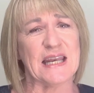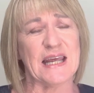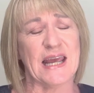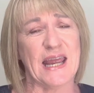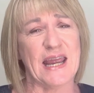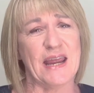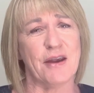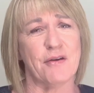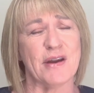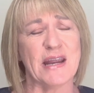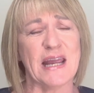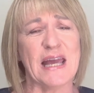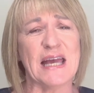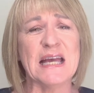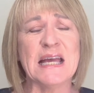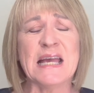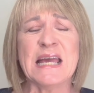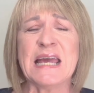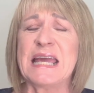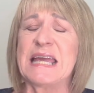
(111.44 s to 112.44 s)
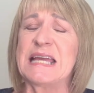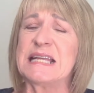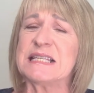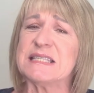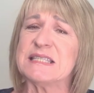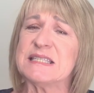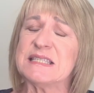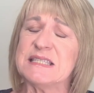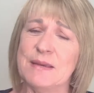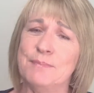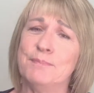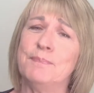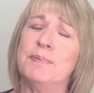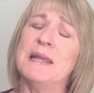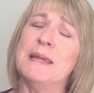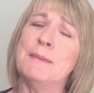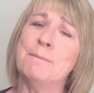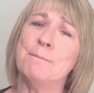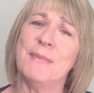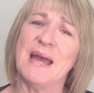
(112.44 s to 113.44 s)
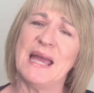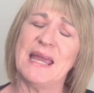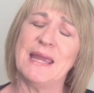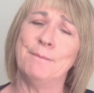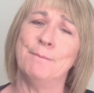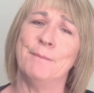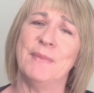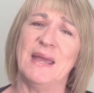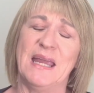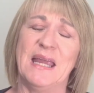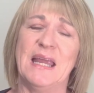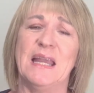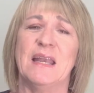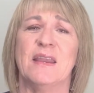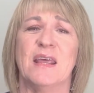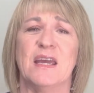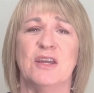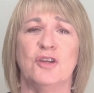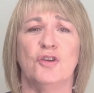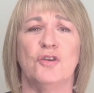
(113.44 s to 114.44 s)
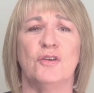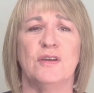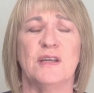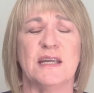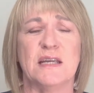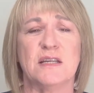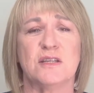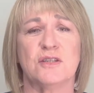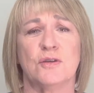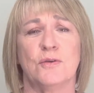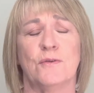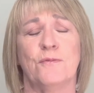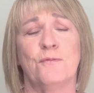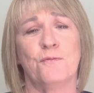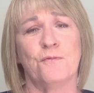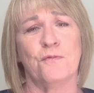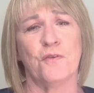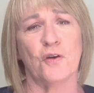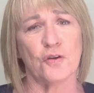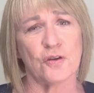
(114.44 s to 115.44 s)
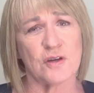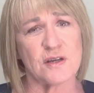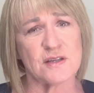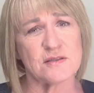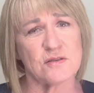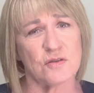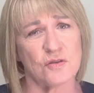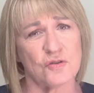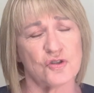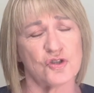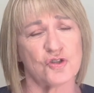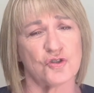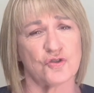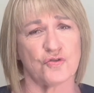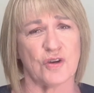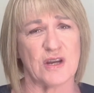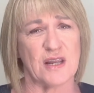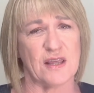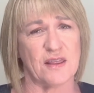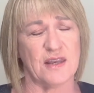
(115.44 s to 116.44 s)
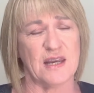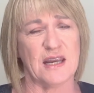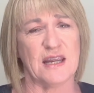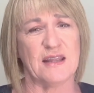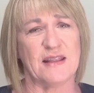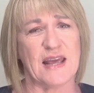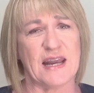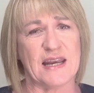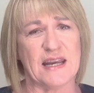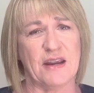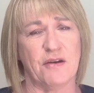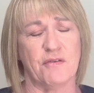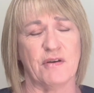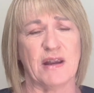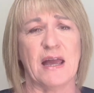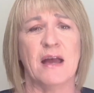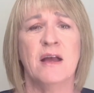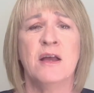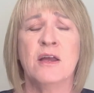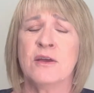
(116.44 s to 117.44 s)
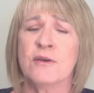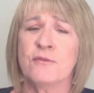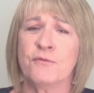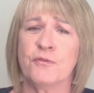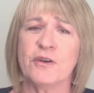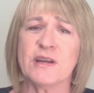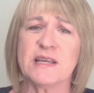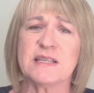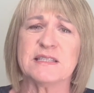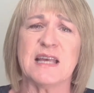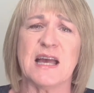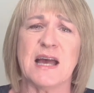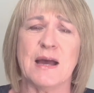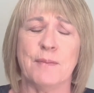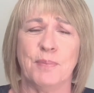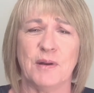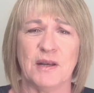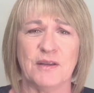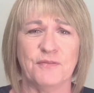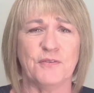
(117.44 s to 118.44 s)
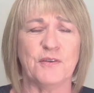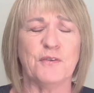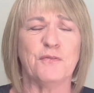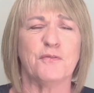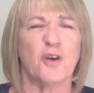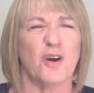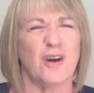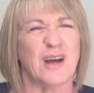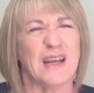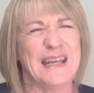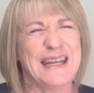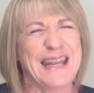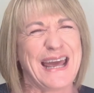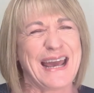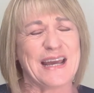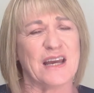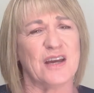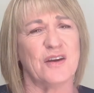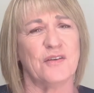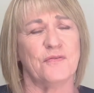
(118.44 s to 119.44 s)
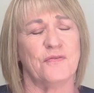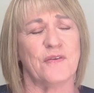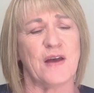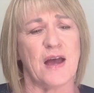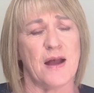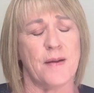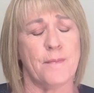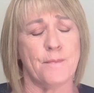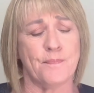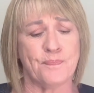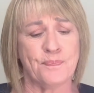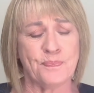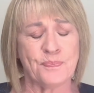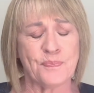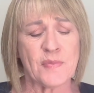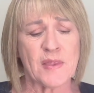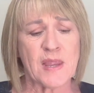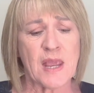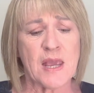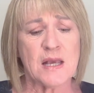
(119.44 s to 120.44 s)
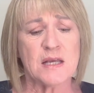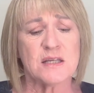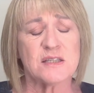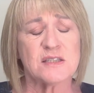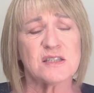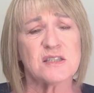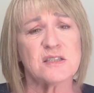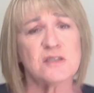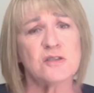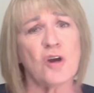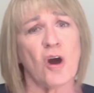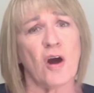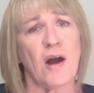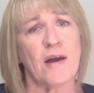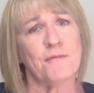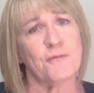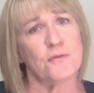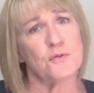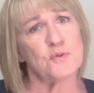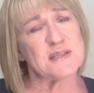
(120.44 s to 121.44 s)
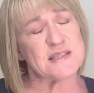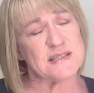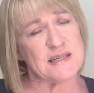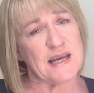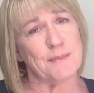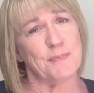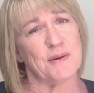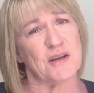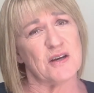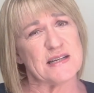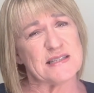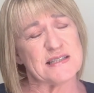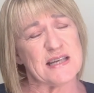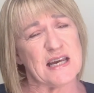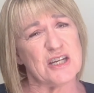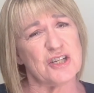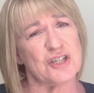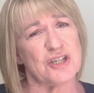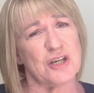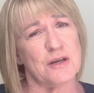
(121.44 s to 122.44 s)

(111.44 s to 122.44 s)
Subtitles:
area, it simply may mean that you need to focus on strengthening that area. For example, if you've got a lack of stifle stabilization